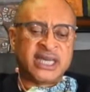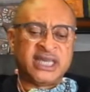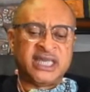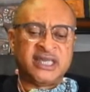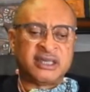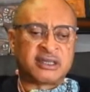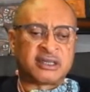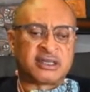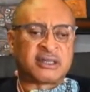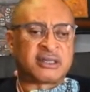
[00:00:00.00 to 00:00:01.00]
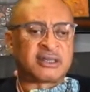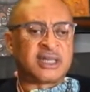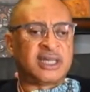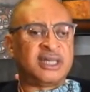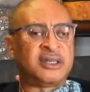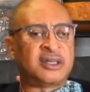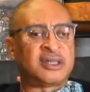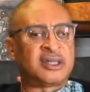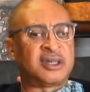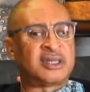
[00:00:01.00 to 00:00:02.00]
the idiots. An idiot
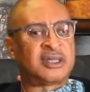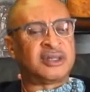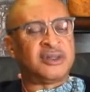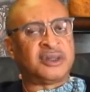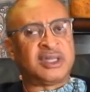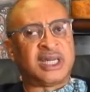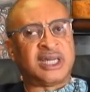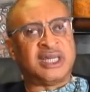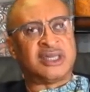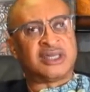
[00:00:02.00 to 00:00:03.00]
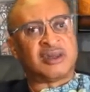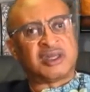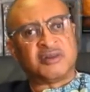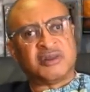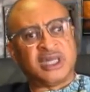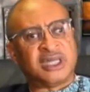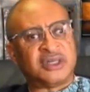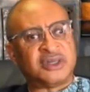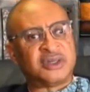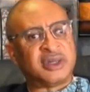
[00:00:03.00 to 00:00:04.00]
is not used in an insulting way it
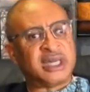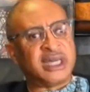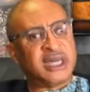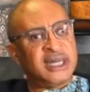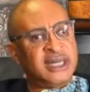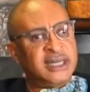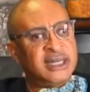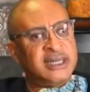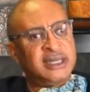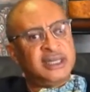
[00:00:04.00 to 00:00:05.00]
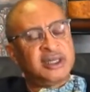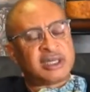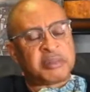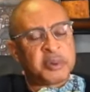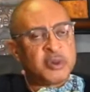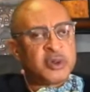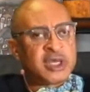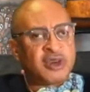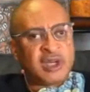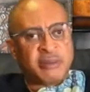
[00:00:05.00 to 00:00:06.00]
is used today. The idiots are people who
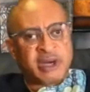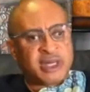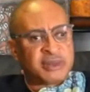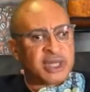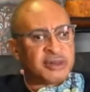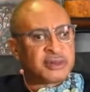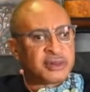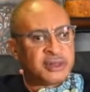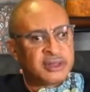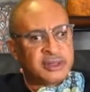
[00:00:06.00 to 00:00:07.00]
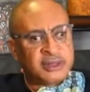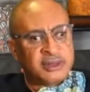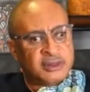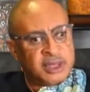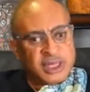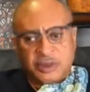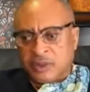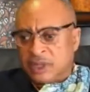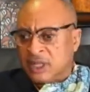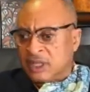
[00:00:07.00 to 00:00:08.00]
care only about themselves. What they
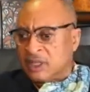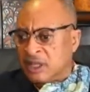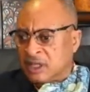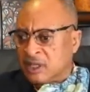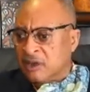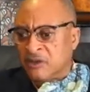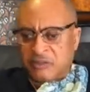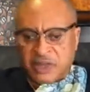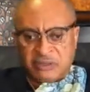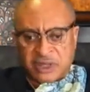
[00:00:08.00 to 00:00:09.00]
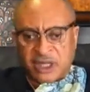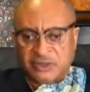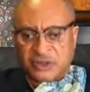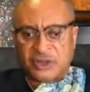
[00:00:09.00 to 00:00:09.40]
will eat, take care of themselves,